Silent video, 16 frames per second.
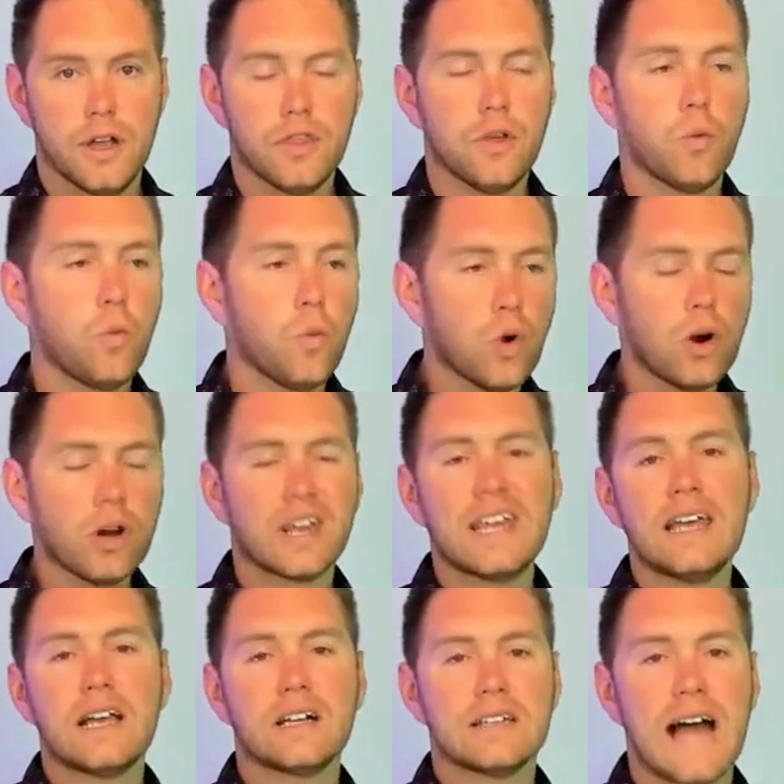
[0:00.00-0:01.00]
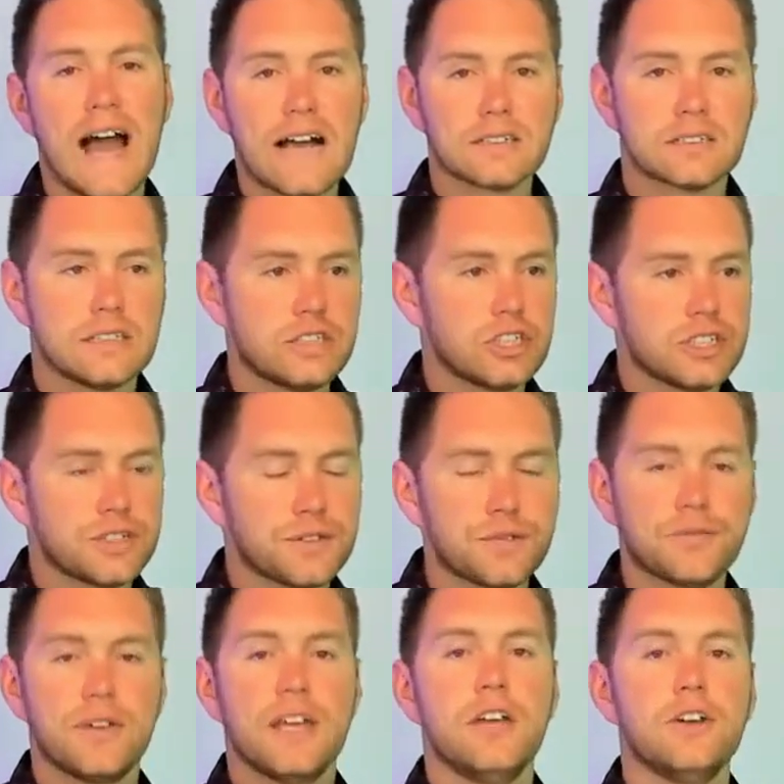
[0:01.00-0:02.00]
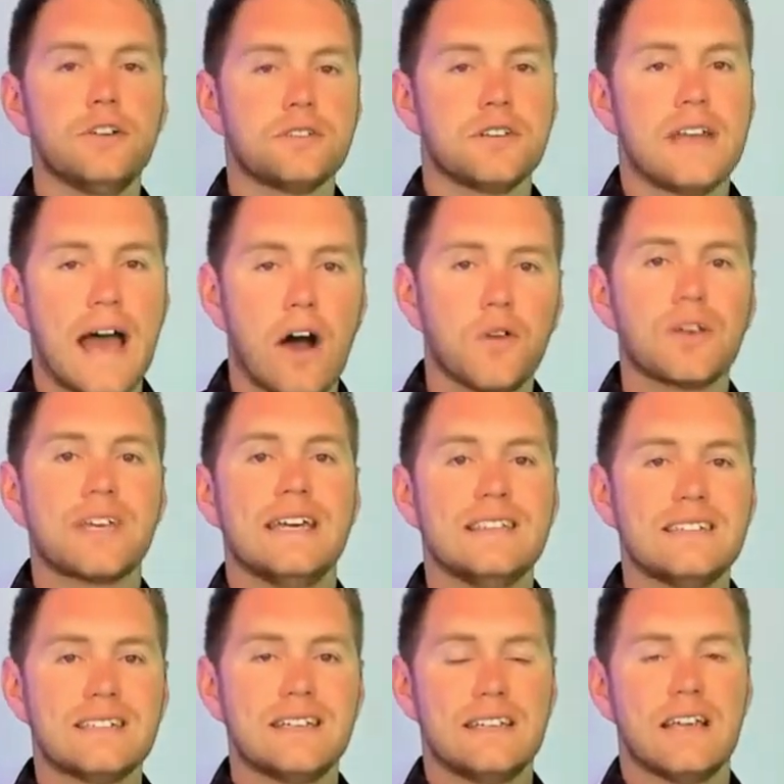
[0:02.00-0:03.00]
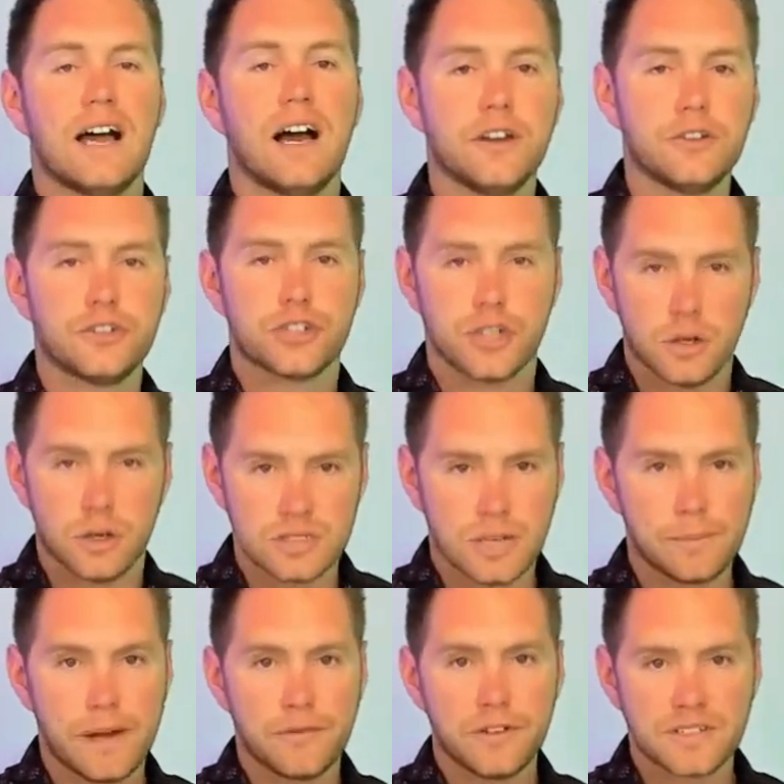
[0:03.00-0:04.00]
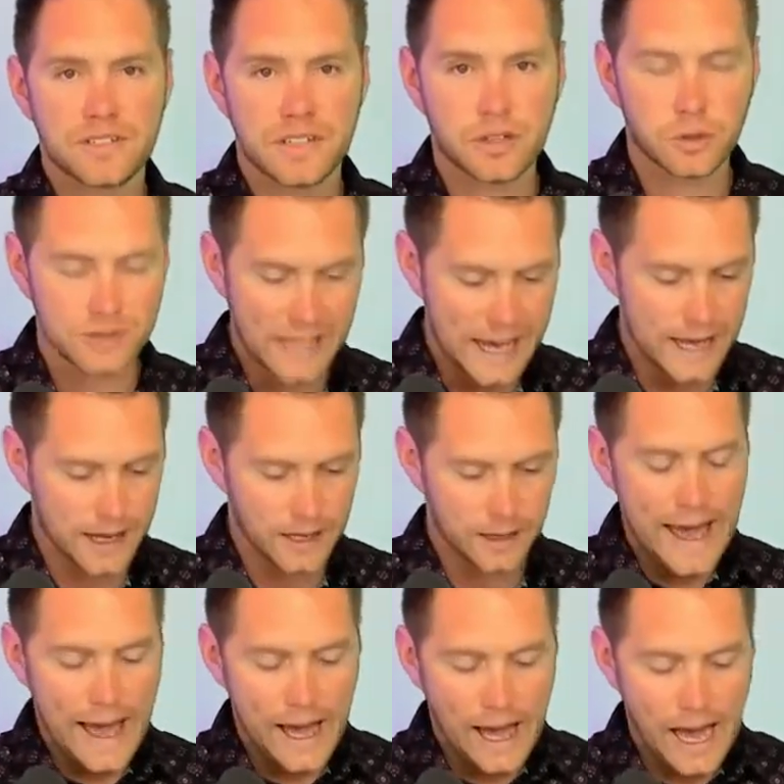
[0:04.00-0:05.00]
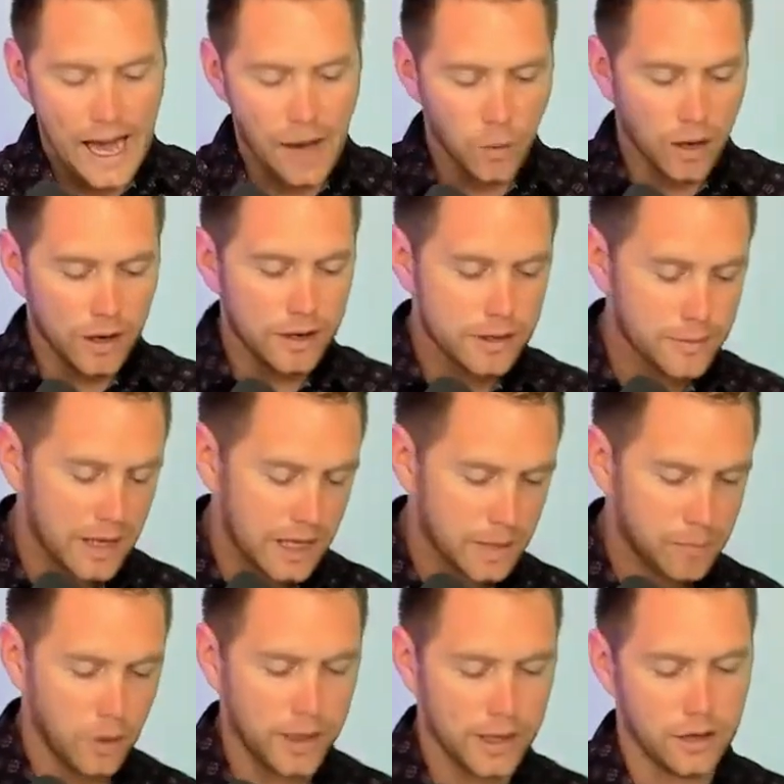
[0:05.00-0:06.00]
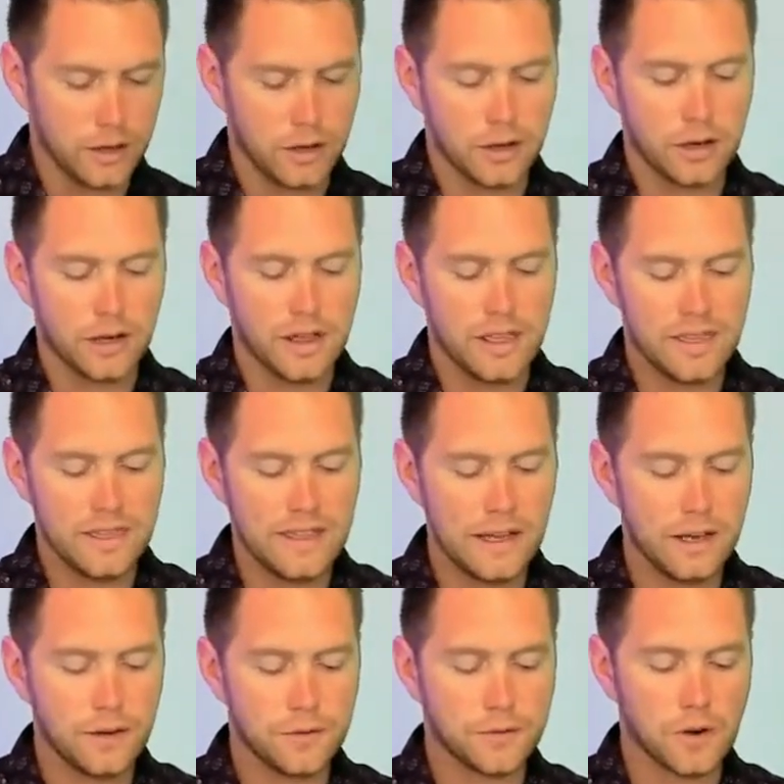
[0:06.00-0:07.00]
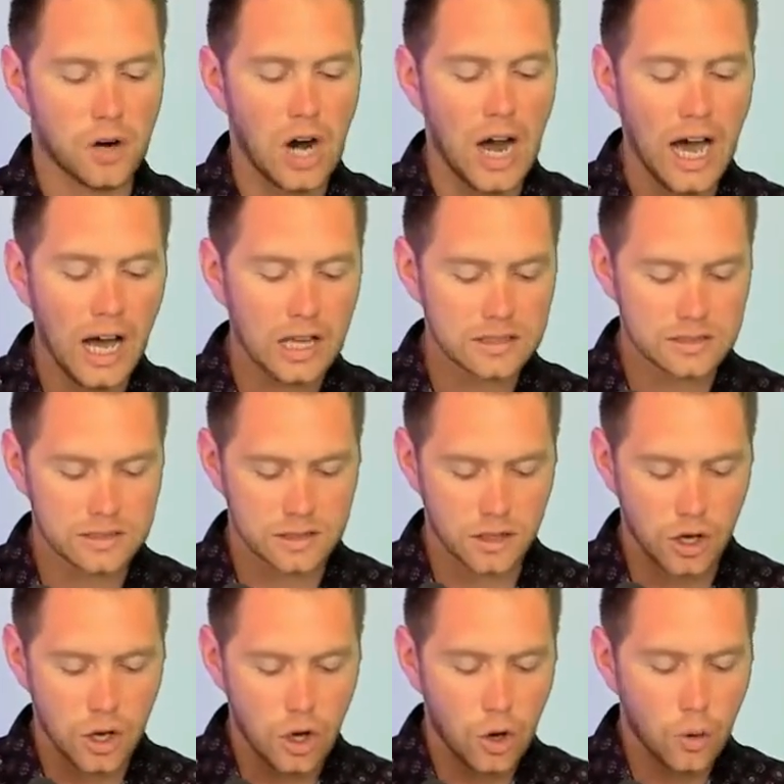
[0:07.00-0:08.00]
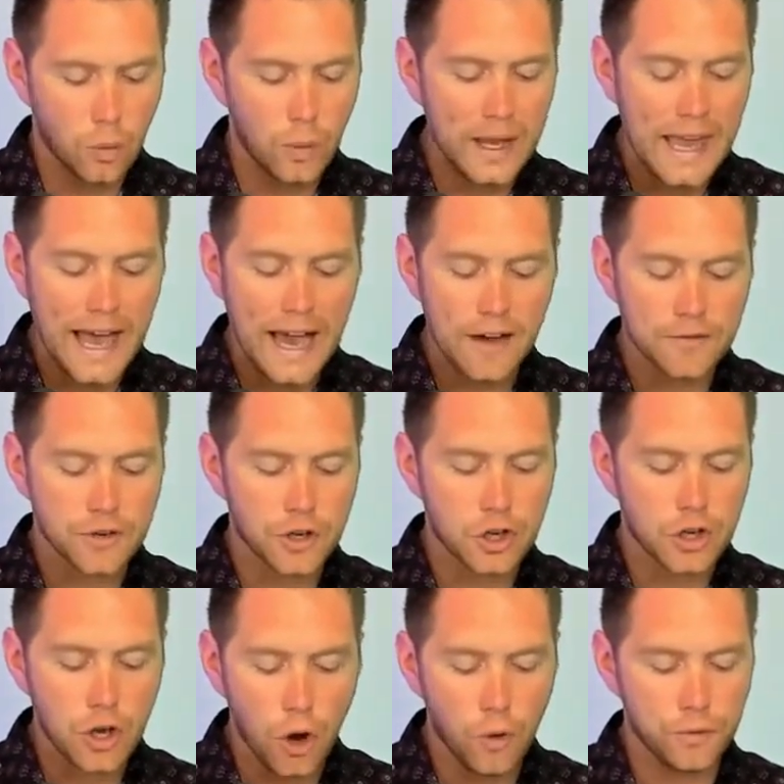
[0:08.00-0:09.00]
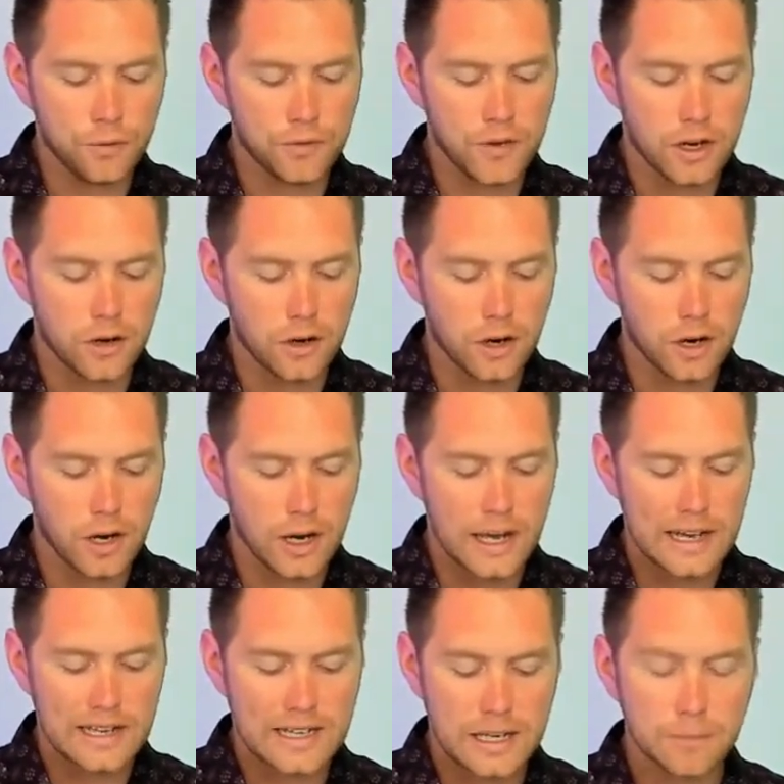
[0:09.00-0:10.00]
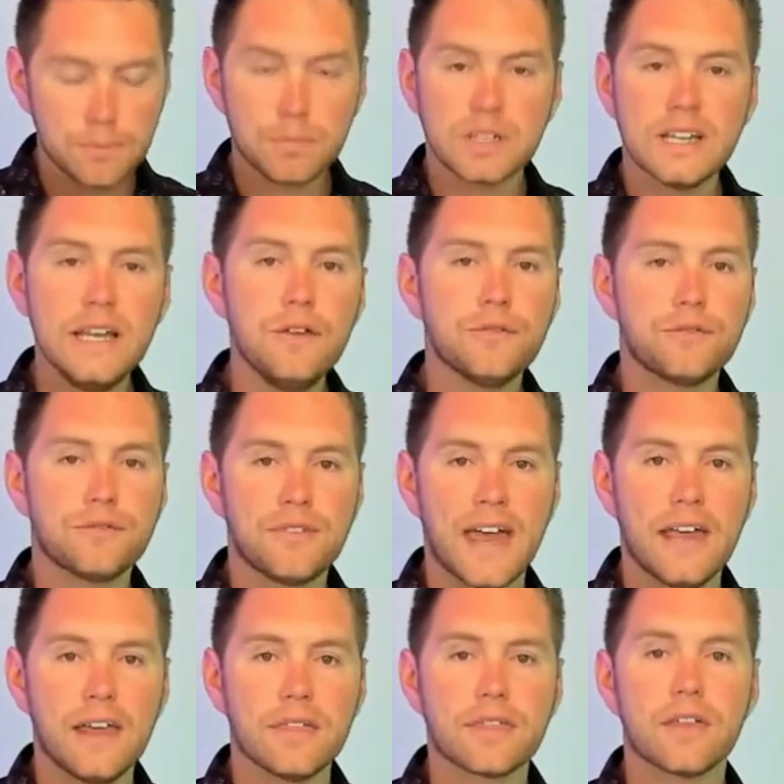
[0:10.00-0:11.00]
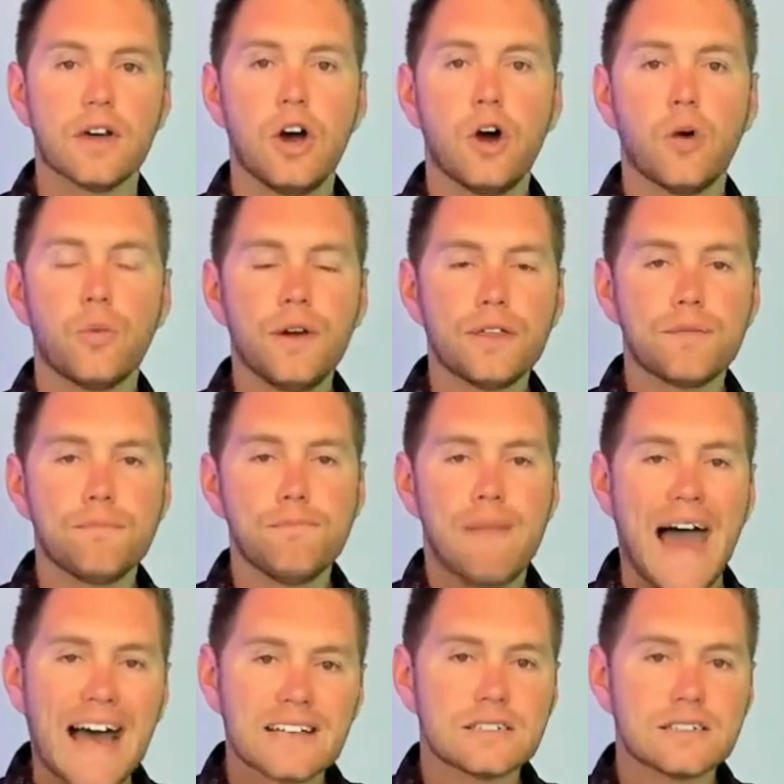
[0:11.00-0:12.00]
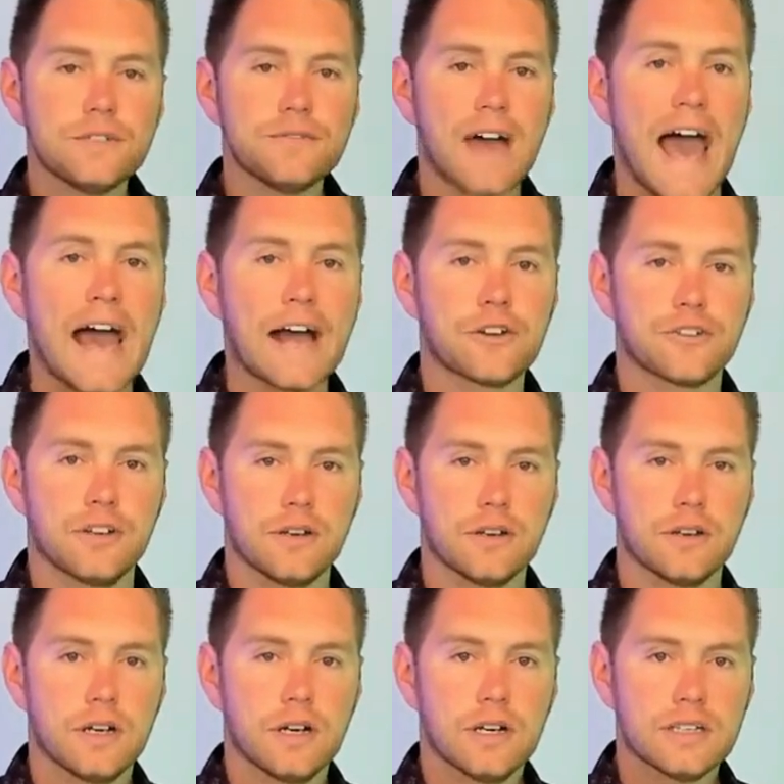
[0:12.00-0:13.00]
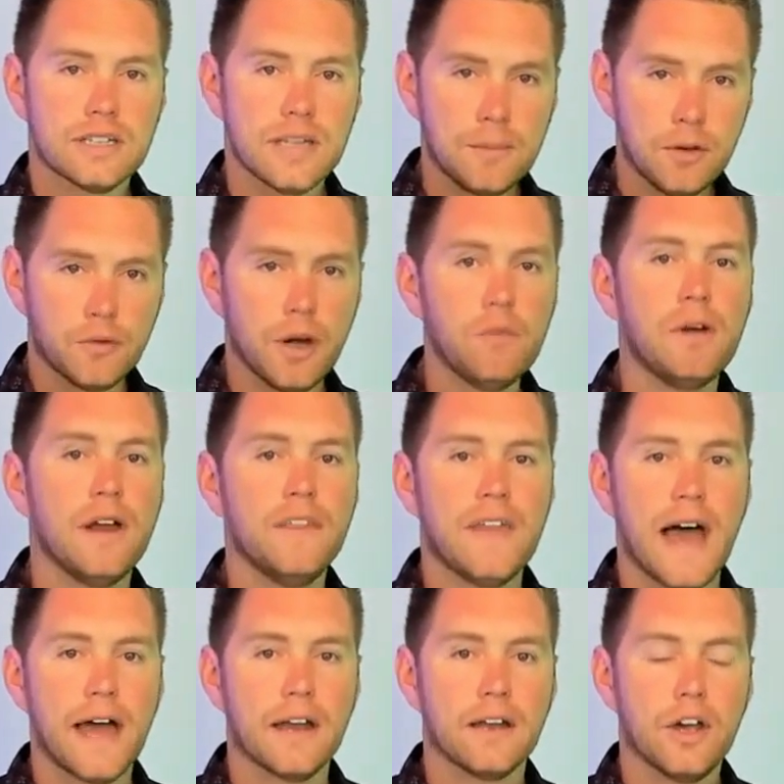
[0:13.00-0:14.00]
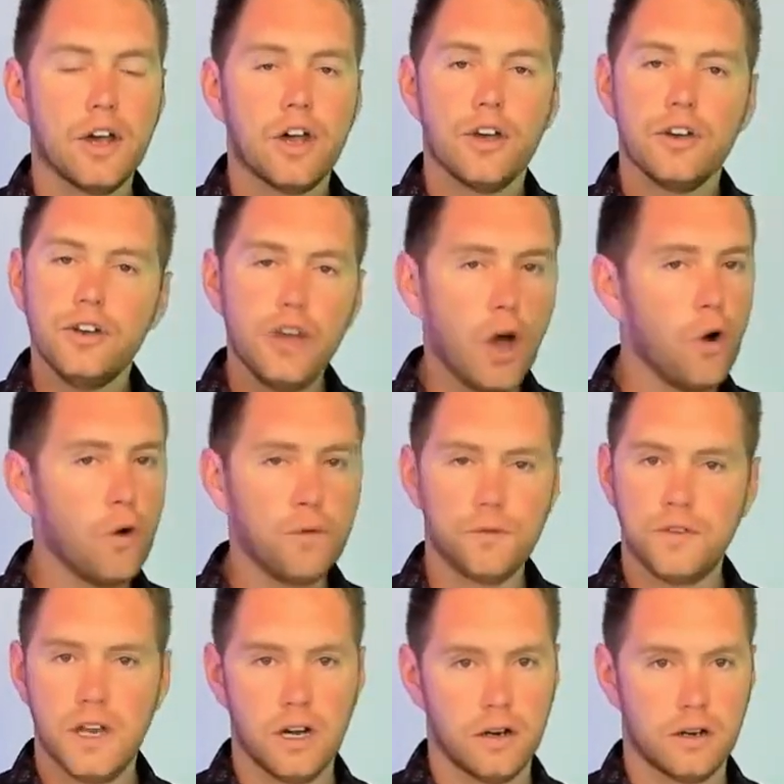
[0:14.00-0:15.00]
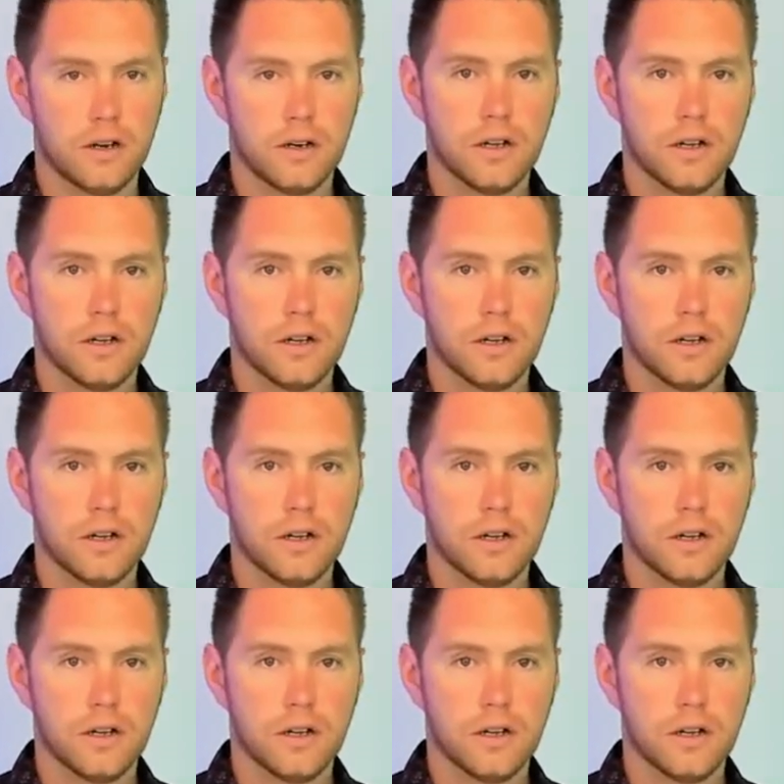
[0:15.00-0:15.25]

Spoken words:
The working class that just figures it out, gets it done, and shows up every single day. I wanted to make a point here that for us, we have no fear, complete faith with massive action. Let me reread that. No fear.